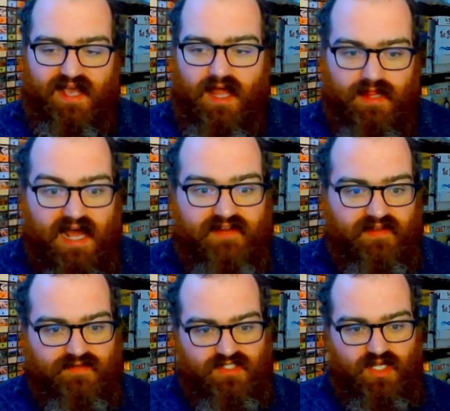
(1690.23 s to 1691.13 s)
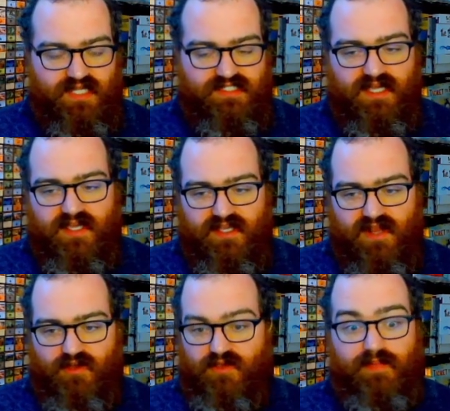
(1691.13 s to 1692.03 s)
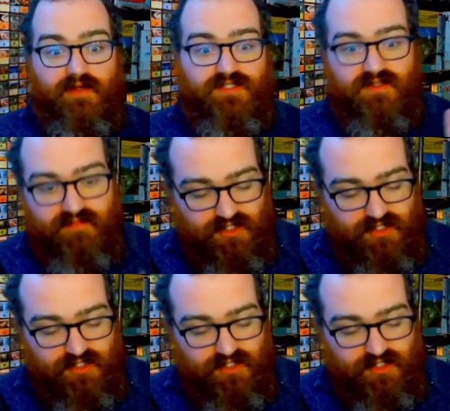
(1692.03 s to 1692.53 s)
A lot of it was just, you built